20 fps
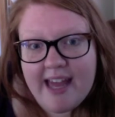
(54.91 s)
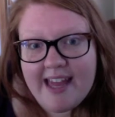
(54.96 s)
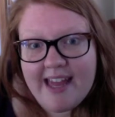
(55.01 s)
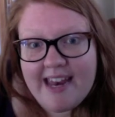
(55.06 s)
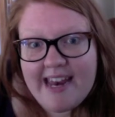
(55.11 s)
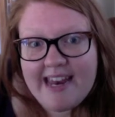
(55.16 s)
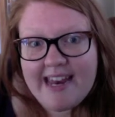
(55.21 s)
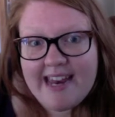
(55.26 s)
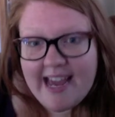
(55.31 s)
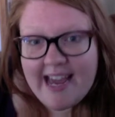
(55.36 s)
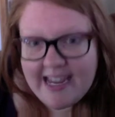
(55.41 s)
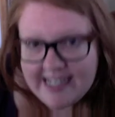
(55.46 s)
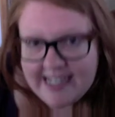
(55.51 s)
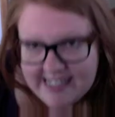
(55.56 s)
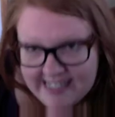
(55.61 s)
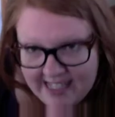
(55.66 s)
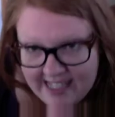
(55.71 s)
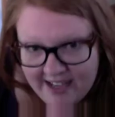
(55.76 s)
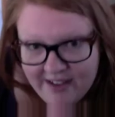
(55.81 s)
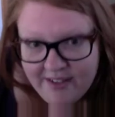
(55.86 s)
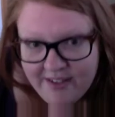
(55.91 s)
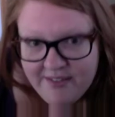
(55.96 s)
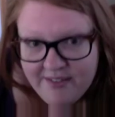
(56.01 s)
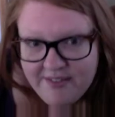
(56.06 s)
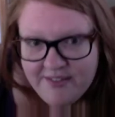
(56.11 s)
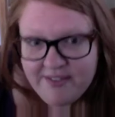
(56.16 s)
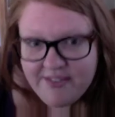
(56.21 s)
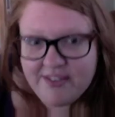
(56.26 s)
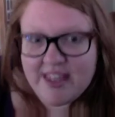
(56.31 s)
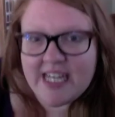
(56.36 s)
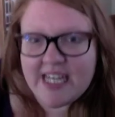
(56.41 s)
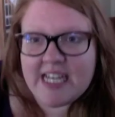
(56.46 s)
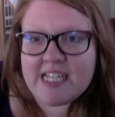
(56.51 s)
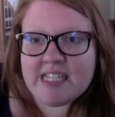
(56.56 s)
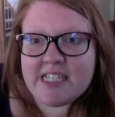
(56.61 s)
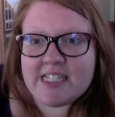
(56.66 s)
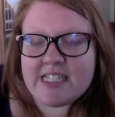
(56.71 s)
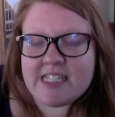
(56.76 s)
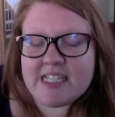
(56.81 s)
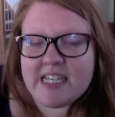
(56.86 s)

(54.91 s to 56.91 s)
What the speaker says: negative things